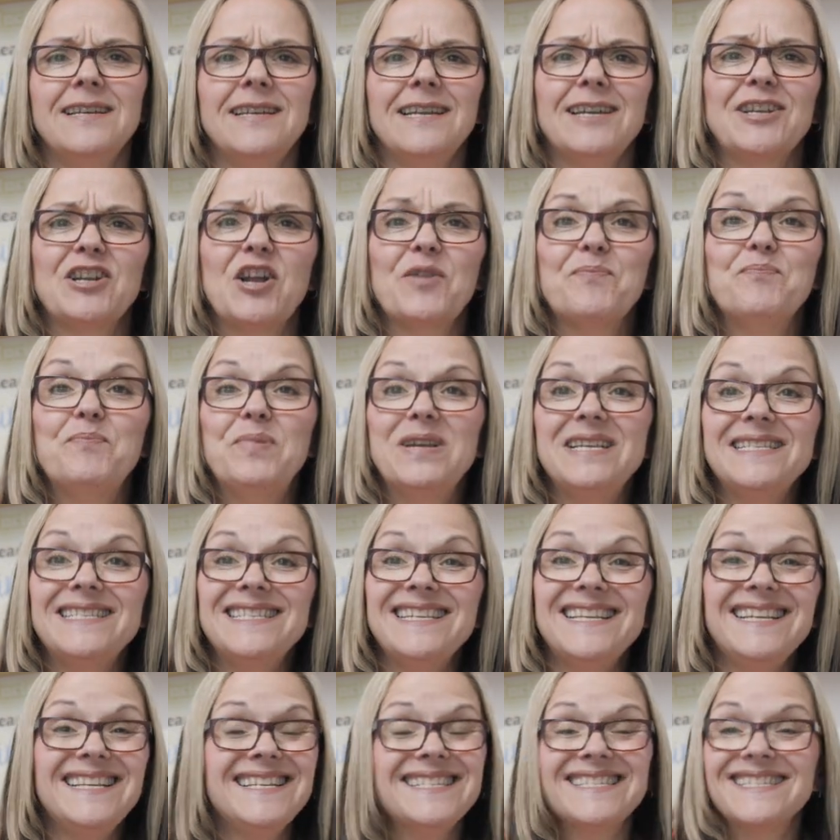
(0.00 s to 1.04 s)
In our
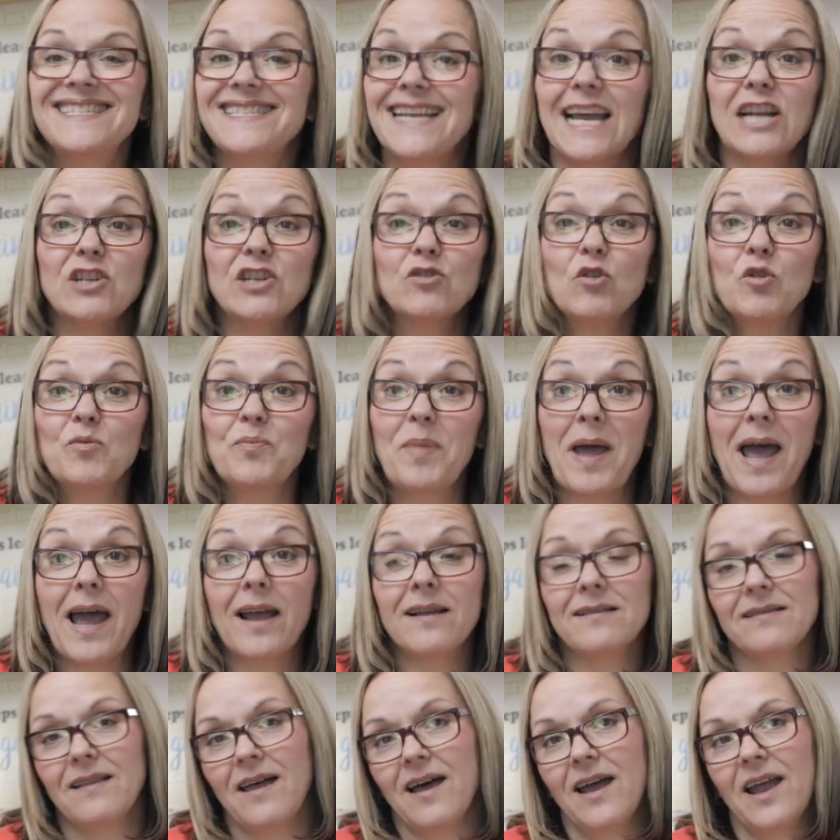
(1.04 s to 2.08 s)
busy, scheduled
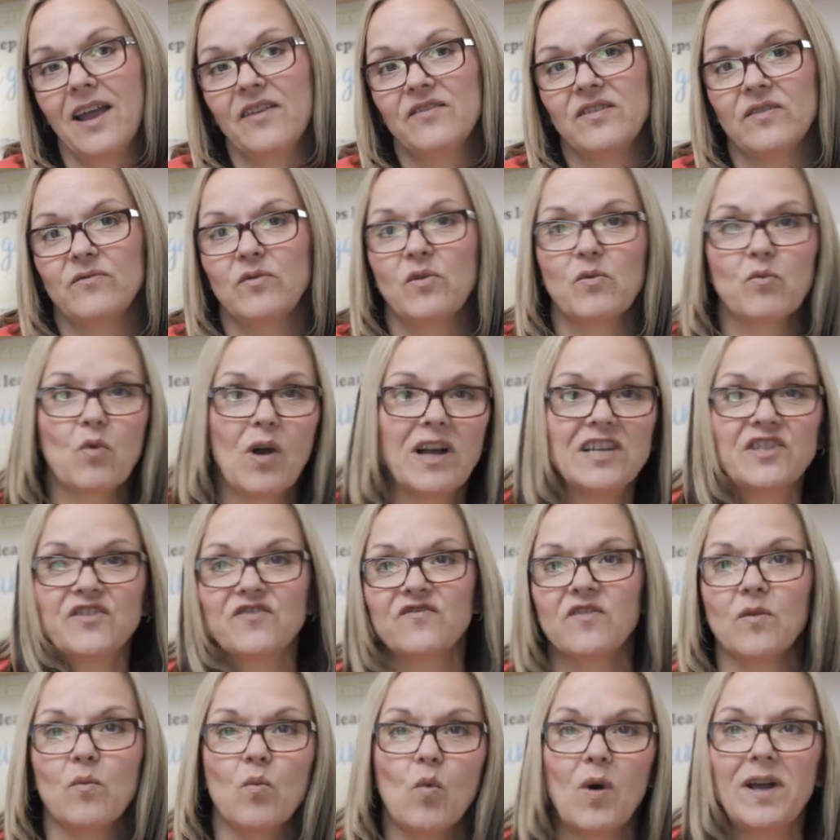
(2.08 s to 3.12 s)
packed lives, as we rush
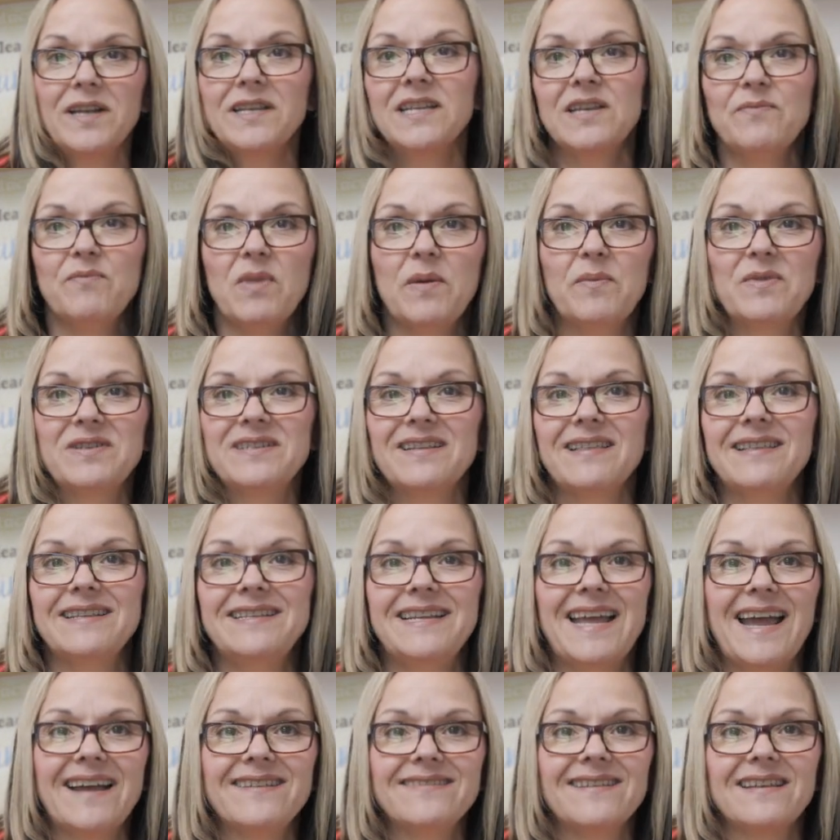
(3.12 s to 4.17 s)
from one commitment to the
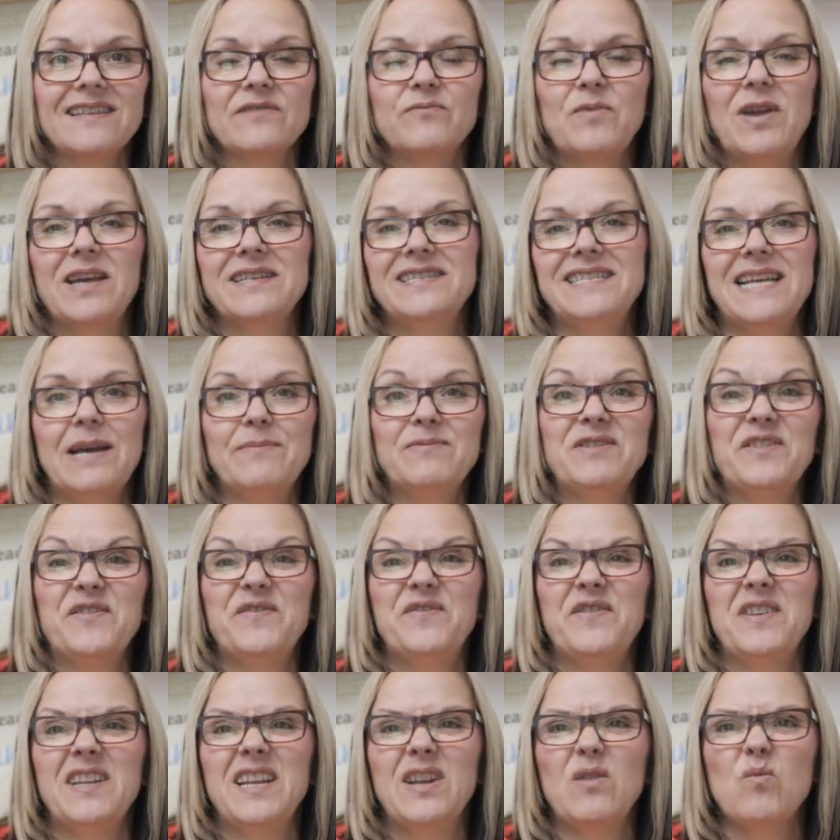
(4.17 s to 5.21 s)
next, as we attempt to
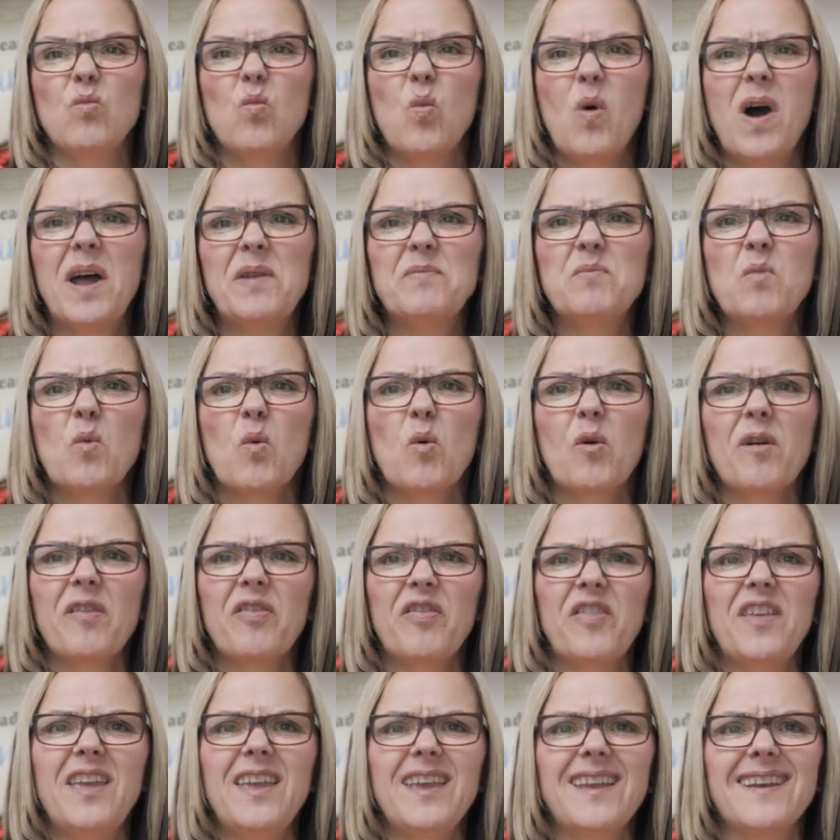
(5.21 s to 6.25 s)
fit in one more
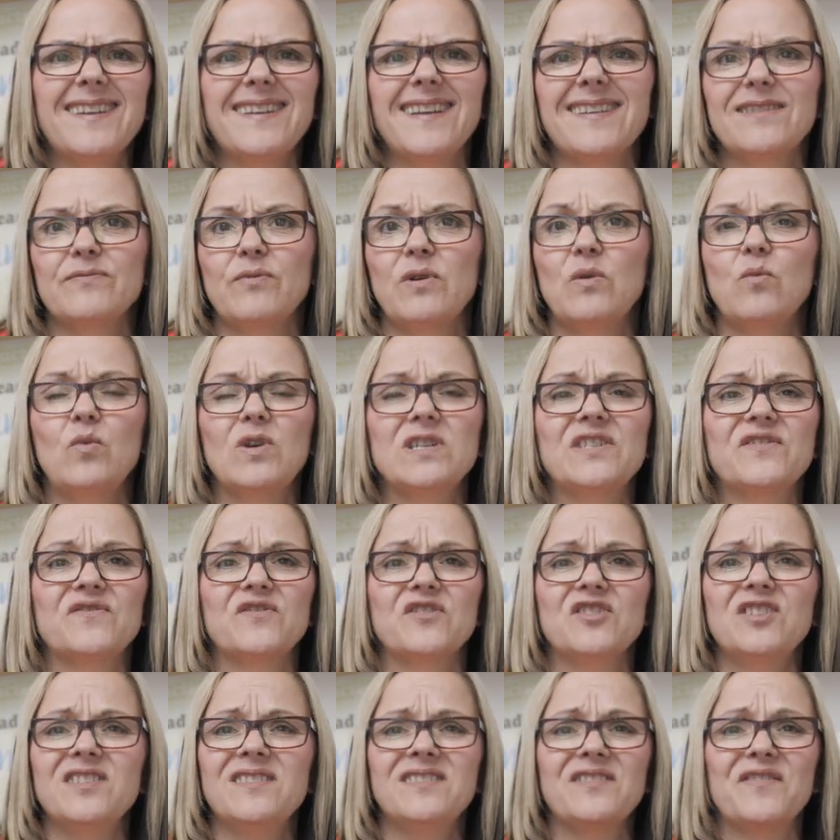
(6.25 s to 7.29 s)
thing, and as we wish for
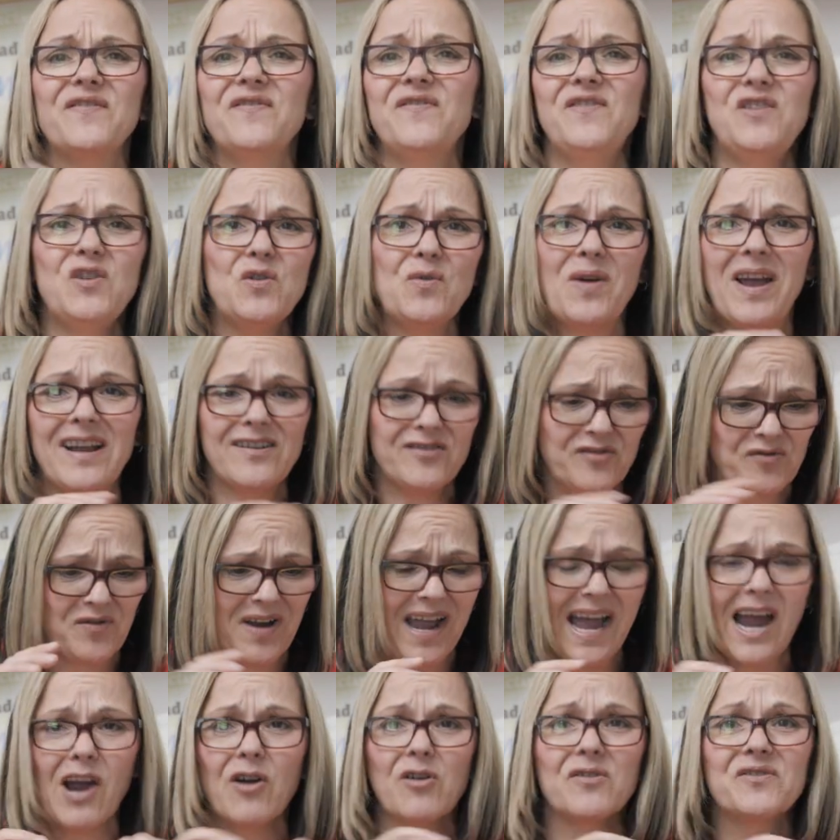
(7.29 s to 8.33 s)
just a few extra
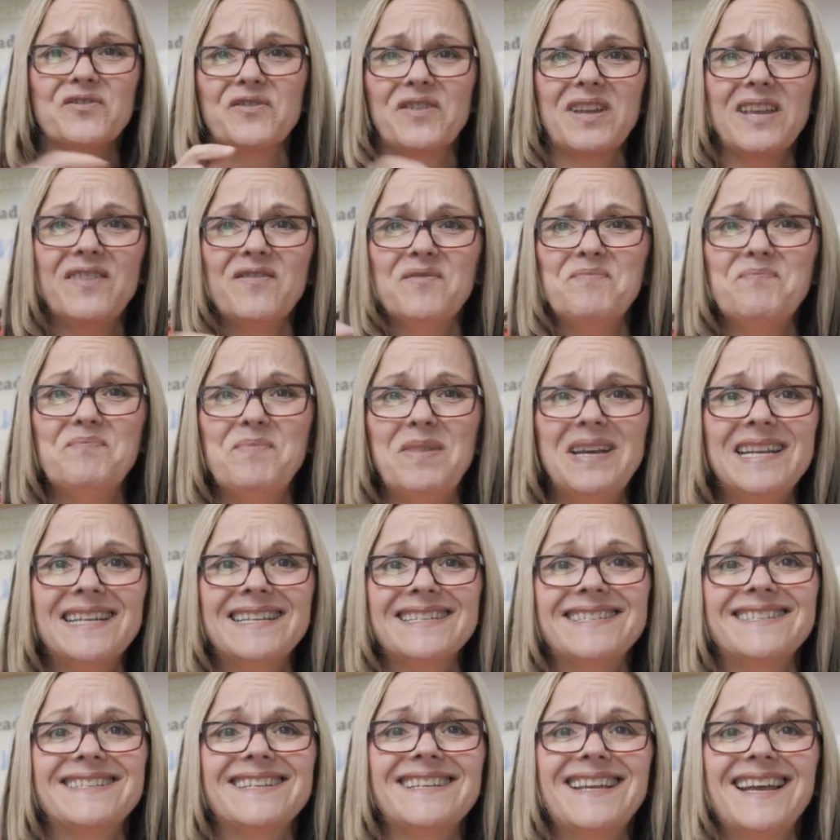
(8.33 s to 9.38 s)
hours or even
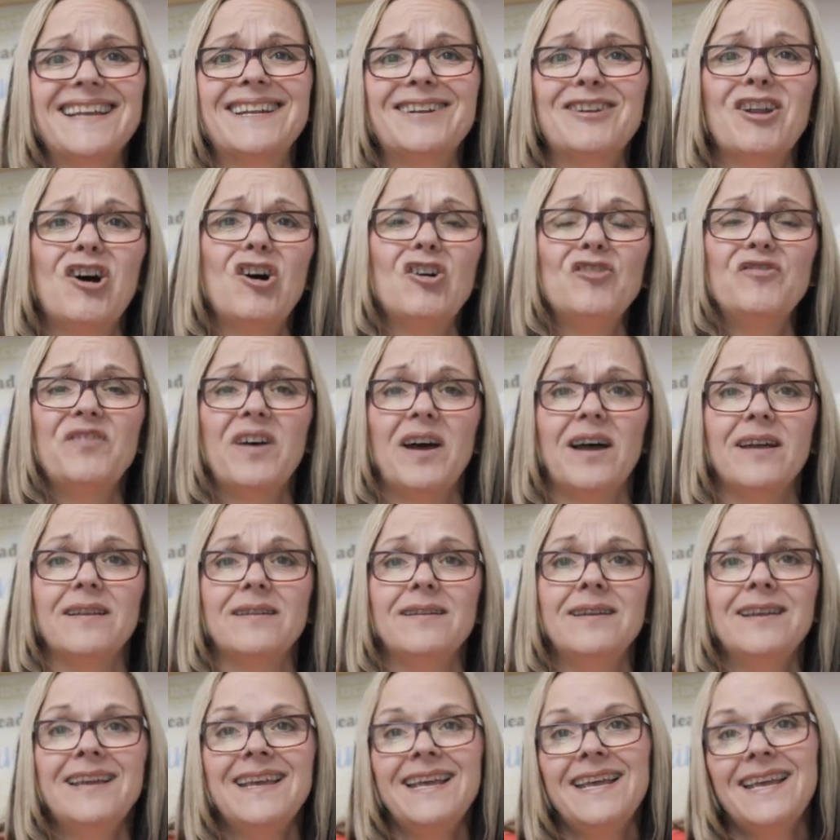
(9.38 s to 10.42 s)
minutes to get it all
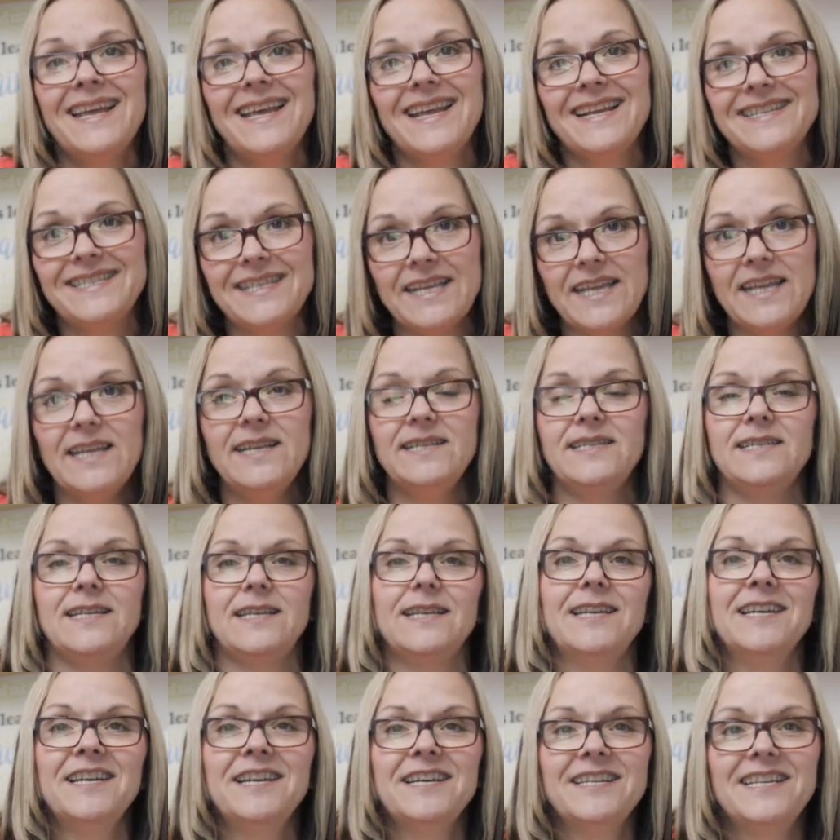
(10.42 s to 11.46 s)
done, it's
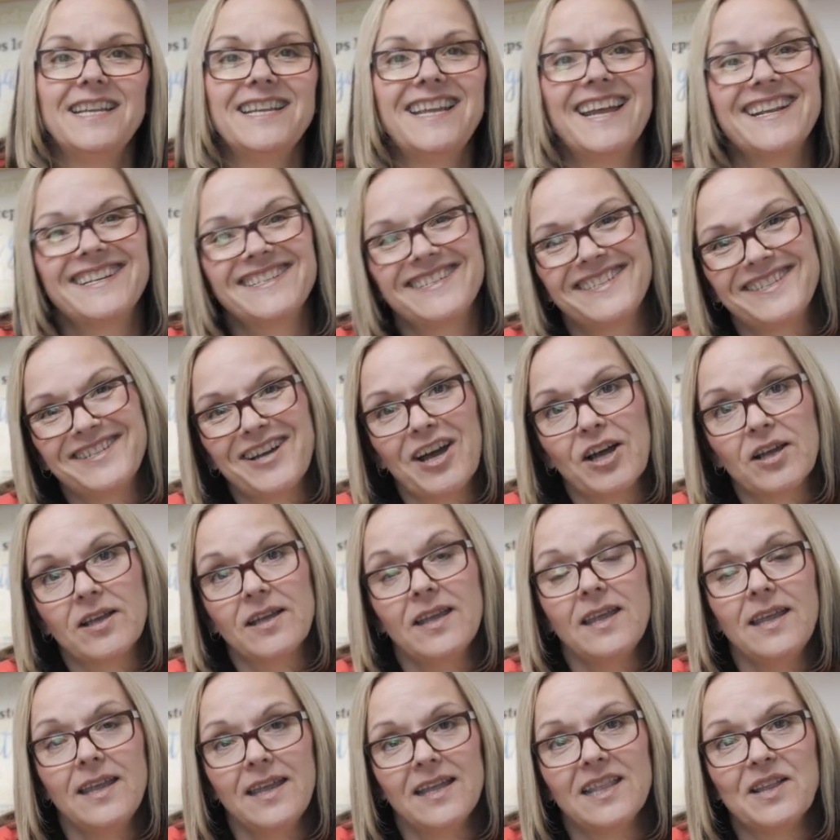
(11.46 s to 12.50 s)
easy to get stuck
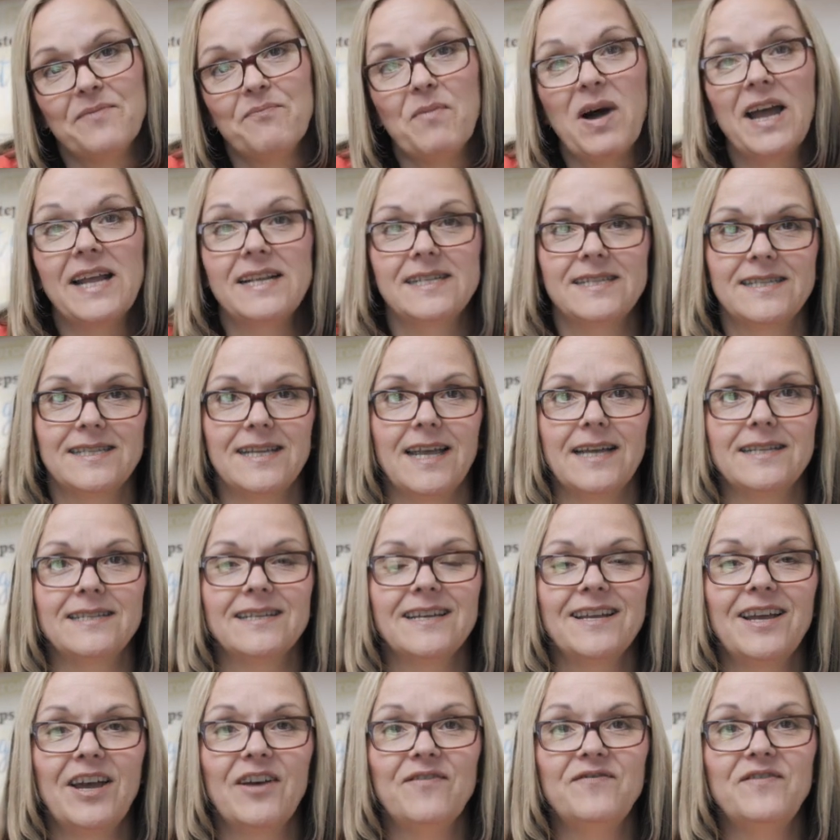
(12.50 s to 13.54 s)
in the mindset
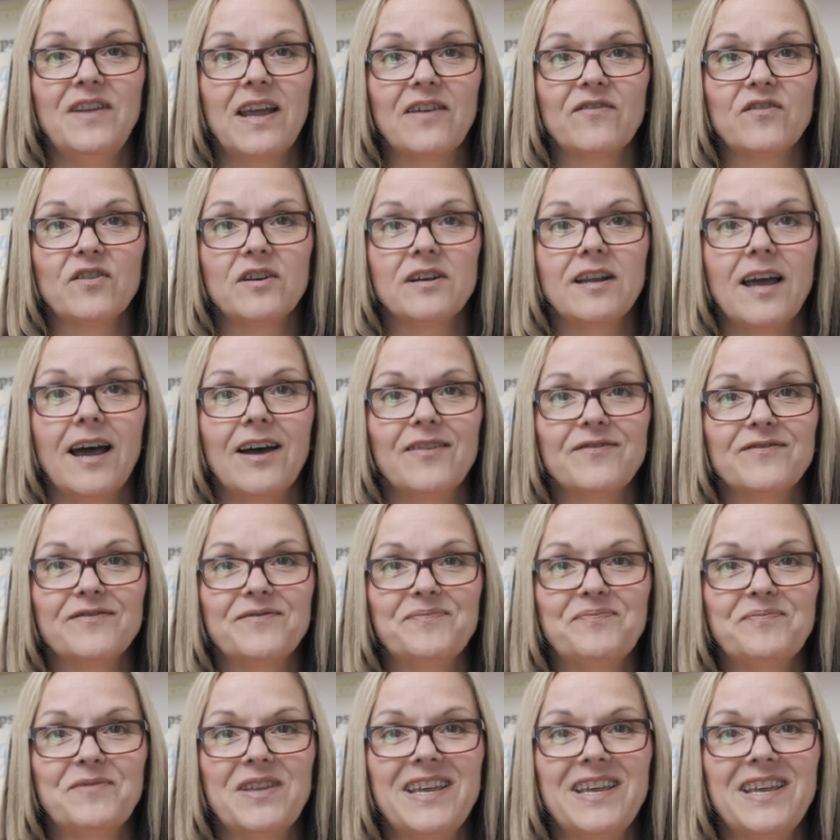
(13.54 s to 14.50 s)
of never enough.